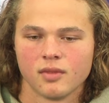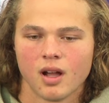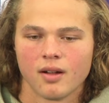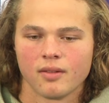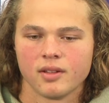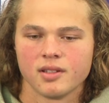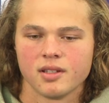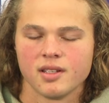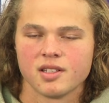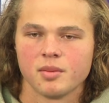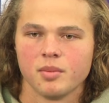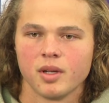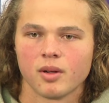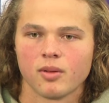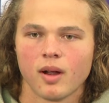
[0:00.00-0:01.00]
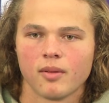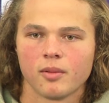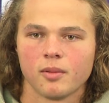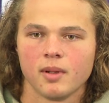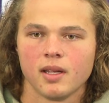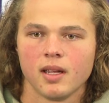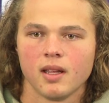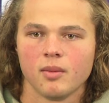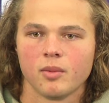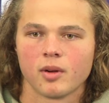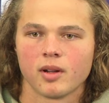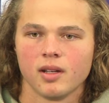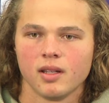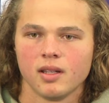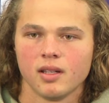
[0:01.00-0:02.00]
obviously, it's a big rivalry game. We're
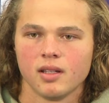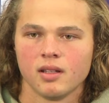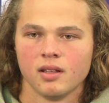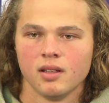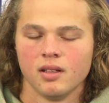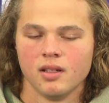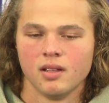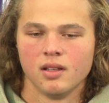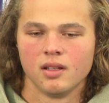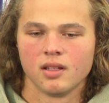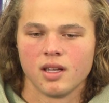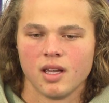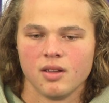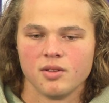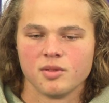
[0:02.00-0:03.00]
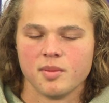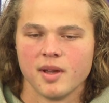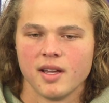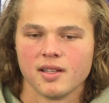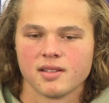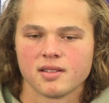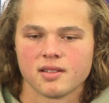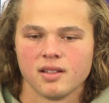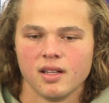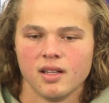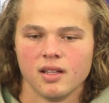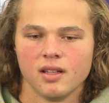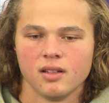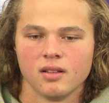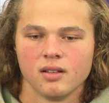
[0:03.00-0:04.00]
going to get K U's best,
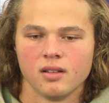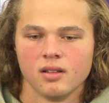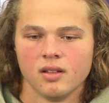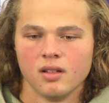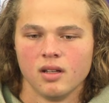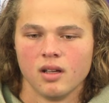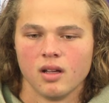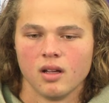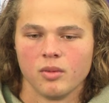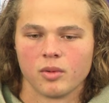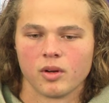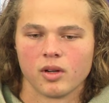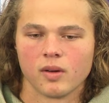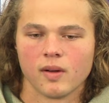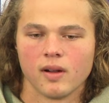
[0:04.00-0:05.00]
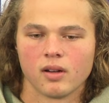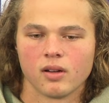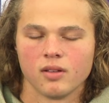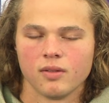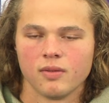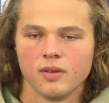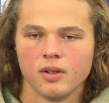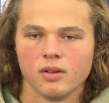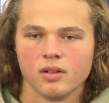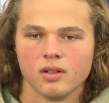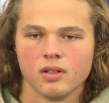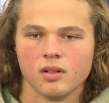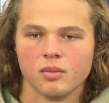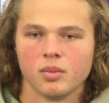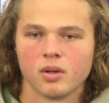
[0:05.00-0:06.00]
and um, we're going to go out on the field
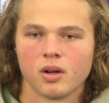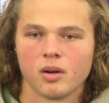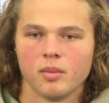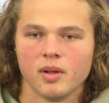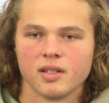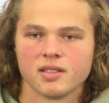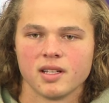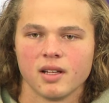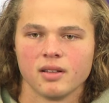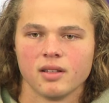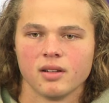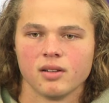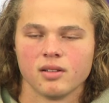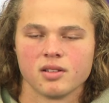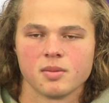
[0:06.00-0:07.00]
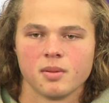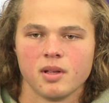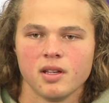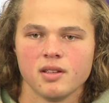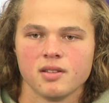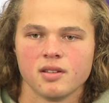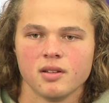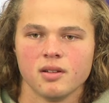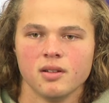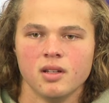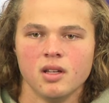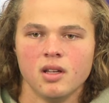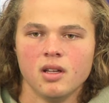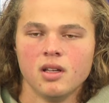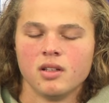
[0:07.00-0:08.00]
and, and put our best out there on display. So
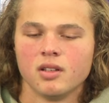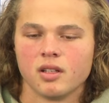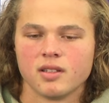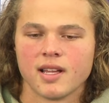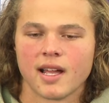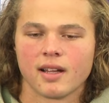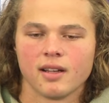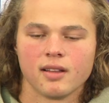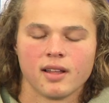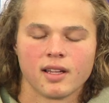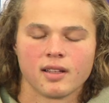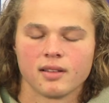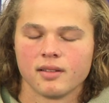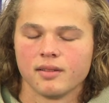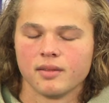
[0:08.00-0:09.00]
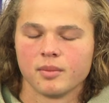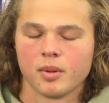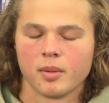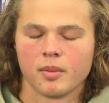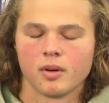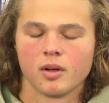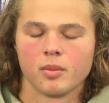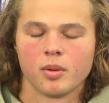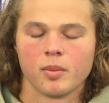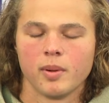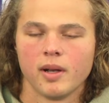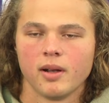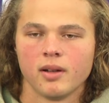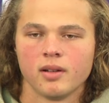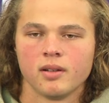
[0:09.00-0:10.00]
attacking it like pre or
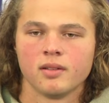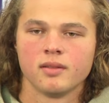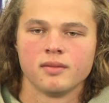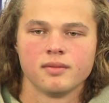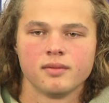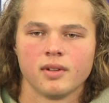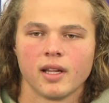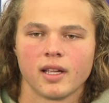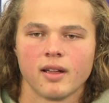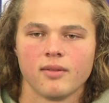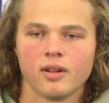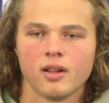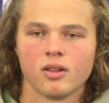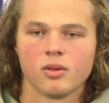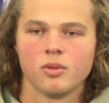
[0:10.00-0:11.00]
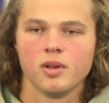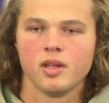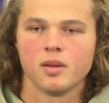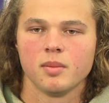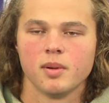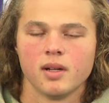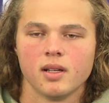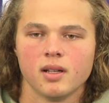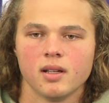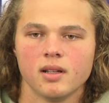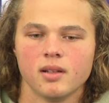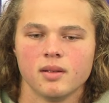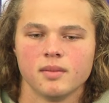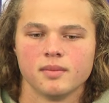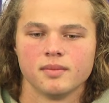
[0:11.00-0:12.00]
preparing like every other week, but
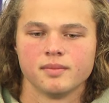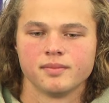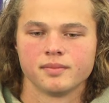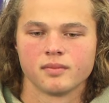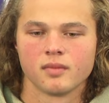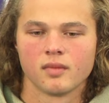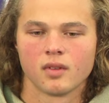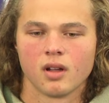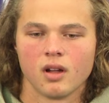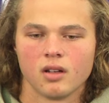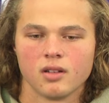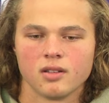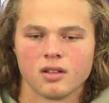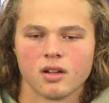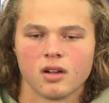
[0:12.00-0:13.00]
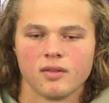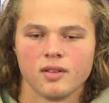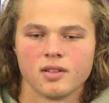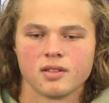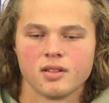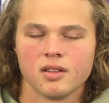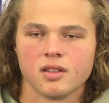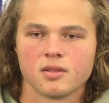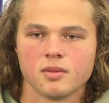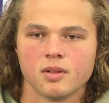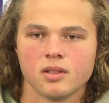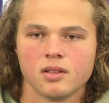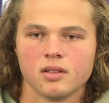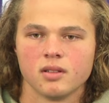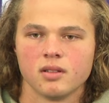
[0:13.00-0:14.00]
um, honest, obviously this
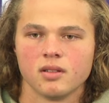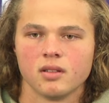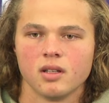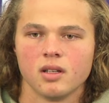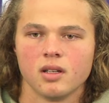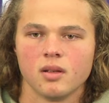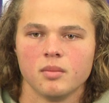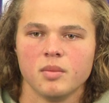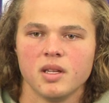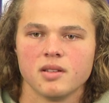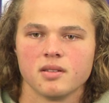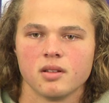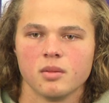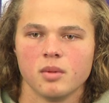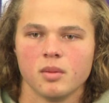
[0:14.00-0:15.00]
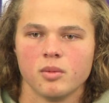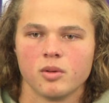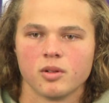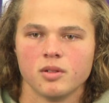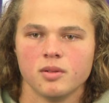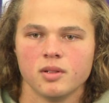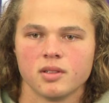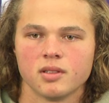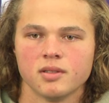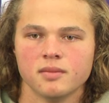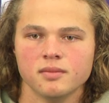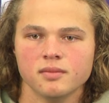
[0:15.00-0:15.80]
one um, means a little bit more to us.